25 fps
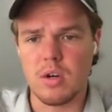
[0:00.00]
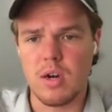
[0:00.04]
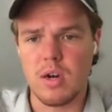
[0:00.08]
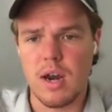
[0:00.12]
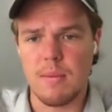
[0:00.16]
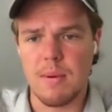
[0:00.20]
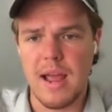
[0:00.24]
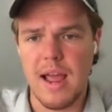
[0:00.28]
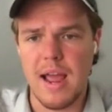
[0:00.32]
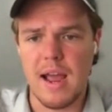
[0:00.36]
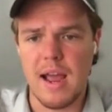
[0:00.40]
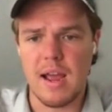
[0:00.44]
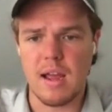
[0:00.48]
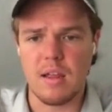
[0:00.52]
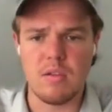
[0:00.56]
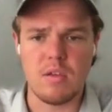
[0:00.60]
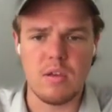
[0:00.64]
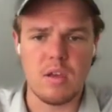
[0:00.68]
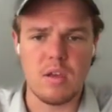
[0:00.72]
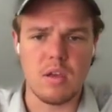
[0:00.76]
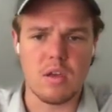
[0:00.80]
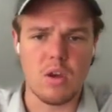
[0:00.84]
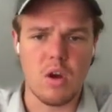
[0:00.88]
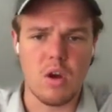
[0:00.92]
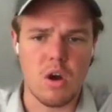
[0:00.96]
and I'm going to add
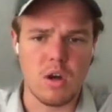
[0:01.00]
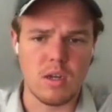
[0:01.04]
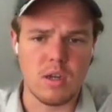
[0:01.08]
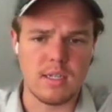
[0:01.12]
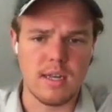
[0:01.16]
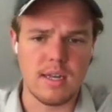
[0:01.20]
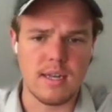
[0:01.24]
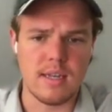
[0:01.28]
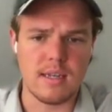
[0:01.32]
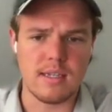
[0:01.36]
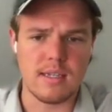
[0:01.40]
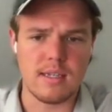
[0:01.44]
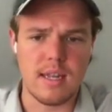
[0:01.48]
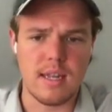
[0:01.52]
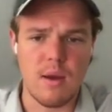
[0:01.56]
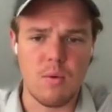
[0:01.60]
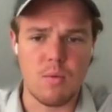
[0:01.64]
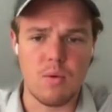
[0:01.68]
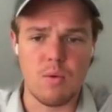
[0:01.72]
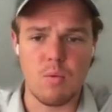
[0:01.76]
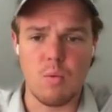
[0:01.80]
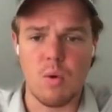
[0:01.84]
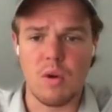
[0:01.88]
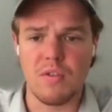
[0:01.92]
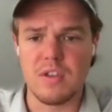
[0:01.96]
the context that
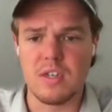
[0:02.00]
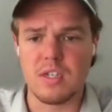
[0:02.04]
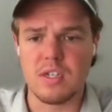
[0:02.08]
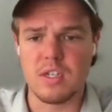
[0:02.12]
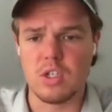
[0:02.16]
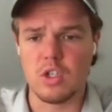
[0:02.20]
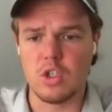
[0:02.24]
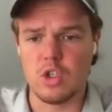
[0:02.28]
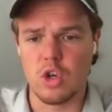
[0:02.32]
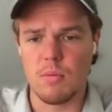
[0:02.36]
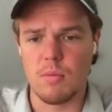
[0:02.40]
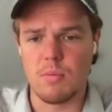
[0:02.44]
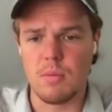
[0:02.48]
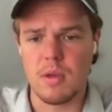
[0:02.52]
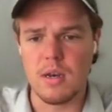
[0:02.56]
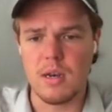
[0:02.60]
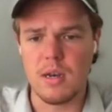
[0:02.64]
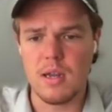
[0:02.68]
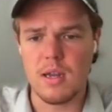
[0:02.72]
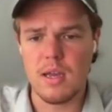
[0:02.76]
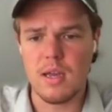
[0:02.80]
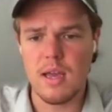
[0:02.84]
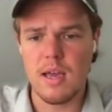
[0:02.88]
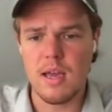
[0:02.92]
we want this in German.